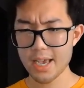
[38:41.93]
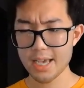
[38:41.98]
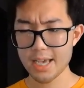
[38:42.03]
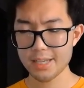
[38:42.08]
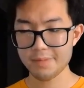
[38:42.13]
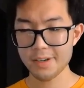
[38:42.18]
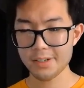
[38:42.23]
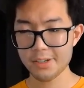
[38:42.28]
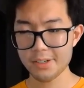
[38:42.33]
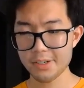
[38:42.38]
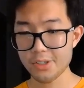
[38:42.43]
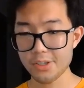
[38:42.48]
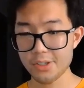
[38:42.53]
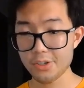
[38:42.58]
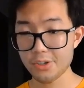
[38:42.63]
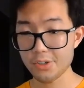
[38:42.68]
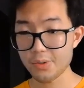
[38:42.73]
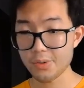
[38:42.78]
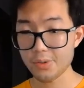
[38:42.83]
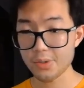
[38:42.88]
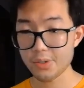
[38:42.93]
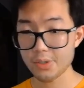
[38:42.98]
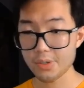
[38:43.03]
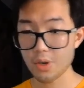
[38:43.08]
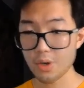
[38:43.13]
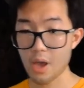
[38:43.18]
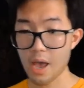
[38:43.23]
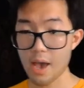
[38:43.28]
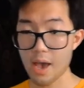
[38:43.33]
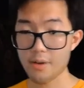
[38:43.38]
as much as the Jews
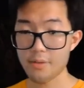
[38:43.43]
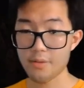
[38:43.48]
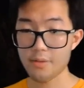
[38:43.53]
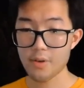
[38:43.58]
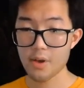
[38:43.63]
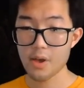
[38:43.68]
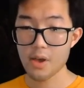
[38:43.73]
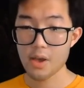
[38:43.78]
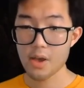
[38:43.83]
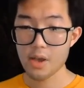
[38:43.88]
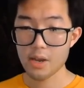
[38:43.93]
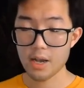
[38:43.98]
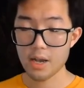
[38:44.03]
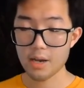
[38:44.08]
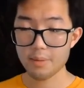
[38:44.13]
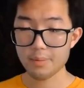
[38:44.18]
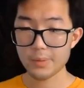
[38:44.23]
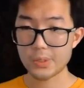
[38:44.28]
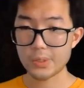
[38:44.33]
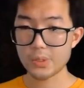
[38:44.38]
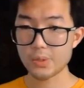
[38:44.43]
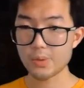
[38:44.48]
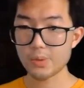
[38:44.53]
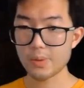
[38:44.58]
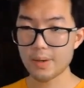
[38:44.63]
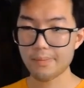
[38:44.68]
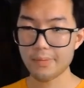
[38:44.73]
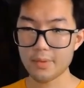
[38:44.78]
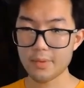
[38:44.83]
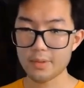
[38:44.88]
have come to